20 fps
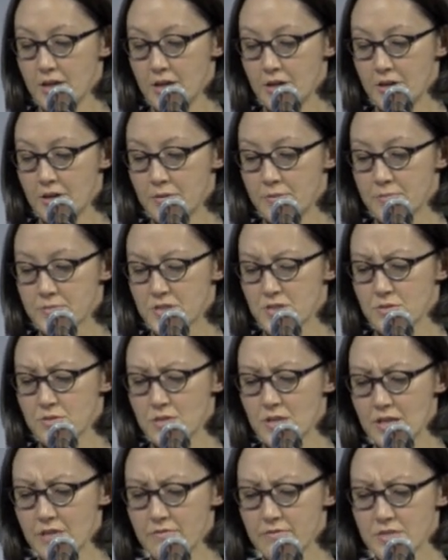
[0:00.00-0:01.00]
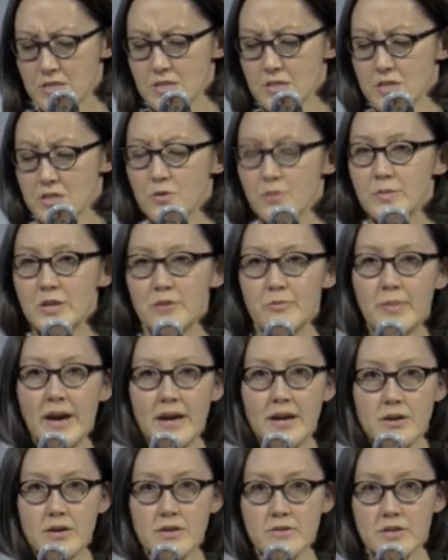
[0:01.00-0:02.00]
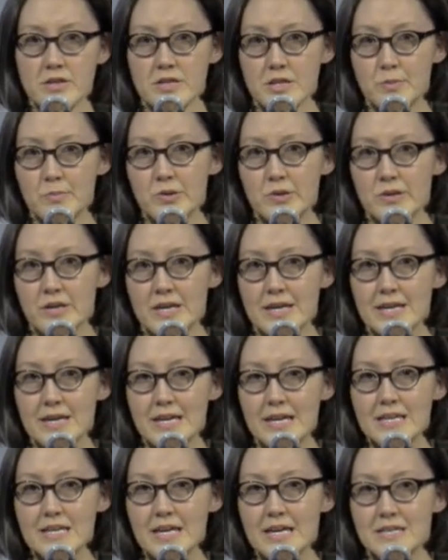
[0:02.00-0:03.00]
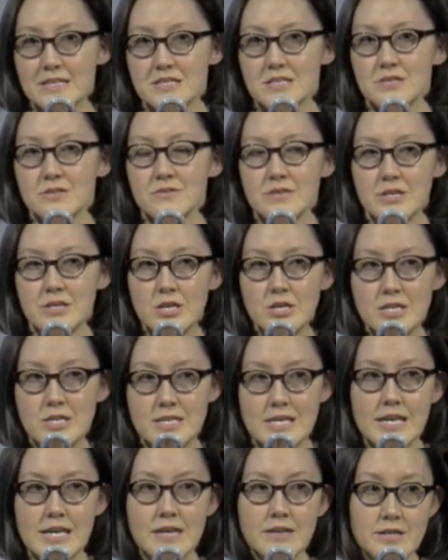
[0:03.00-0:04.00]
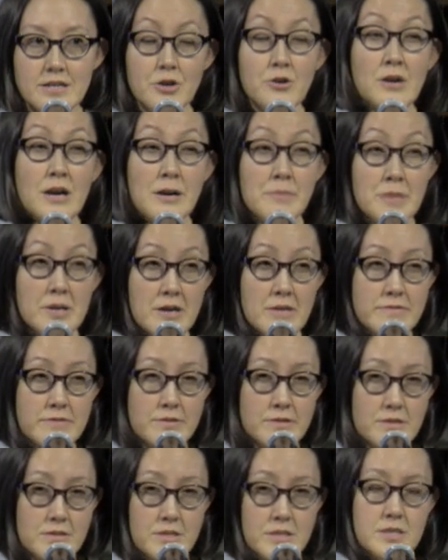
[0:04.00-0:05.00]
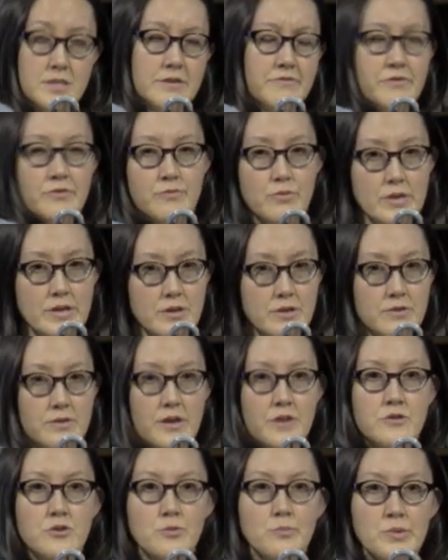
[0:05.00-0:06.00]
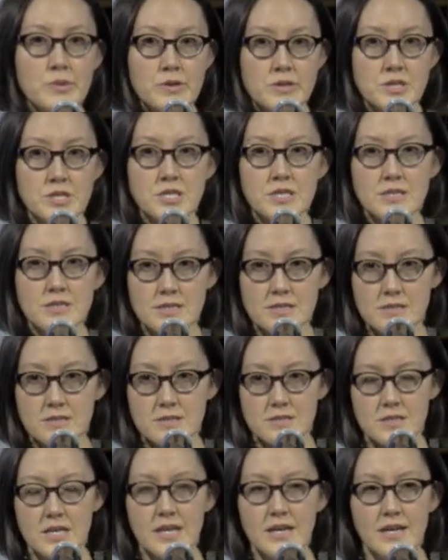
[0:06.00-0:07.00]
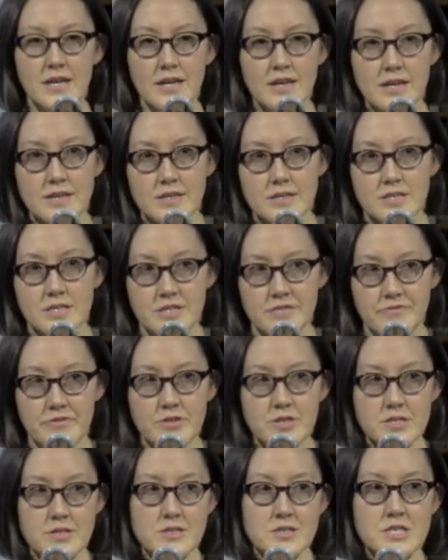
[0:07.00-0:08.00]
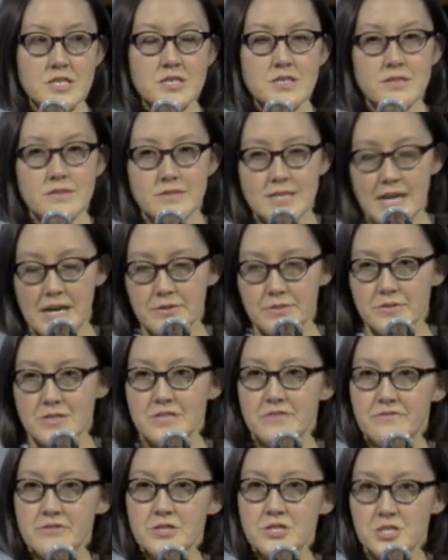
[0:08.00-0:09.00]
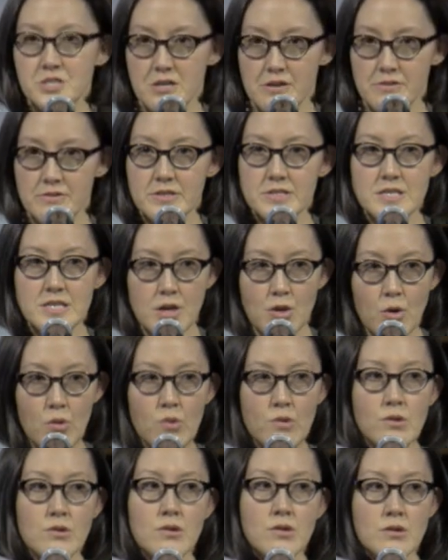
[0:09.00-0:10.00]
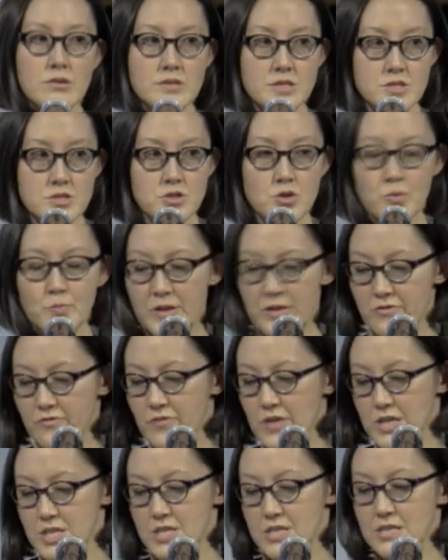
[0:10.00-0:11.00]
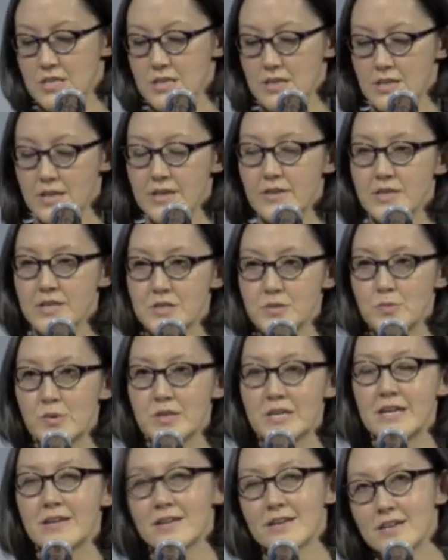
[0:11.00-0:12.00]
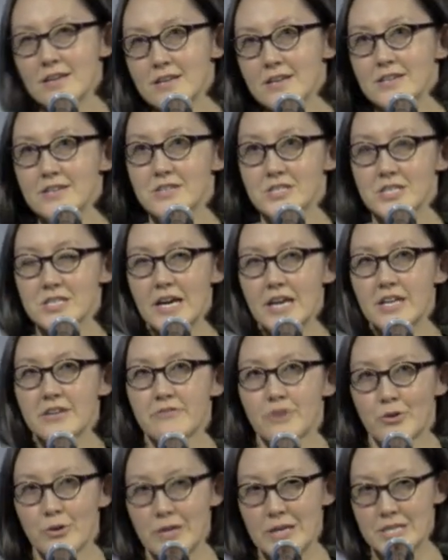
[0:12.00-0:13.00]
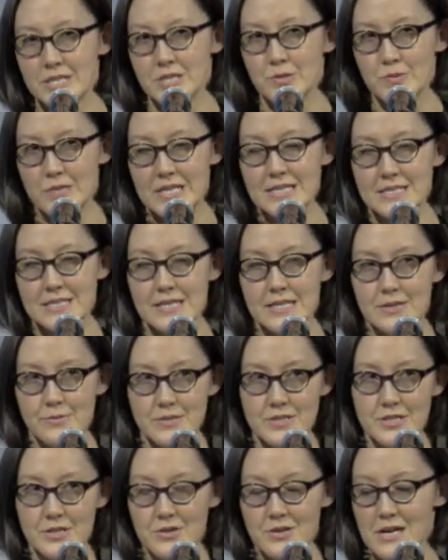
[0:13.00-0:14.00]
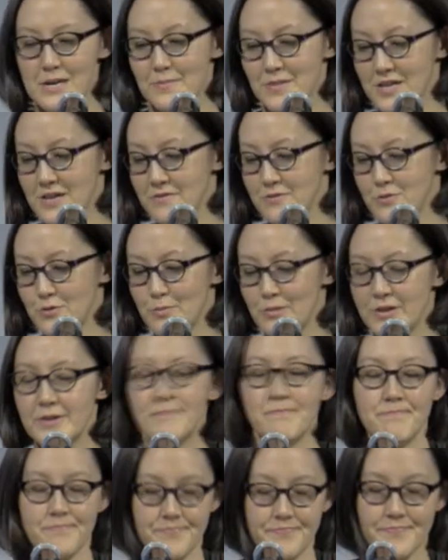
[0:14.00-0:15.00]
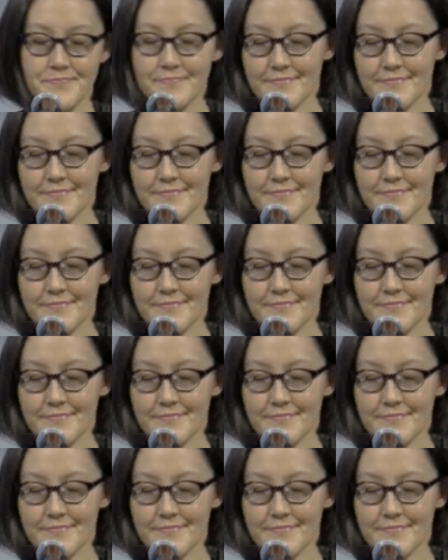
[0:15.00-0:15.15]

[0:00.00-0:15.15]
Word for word: Um, so to give just a little bit of background on the book, I kind of consider it her take on a crime novel. She, if you've read her other book, she does different. She tackles different genres like horror, dystopian fiction, and and this one, I she kind of cringed when I said it was a crime novel, but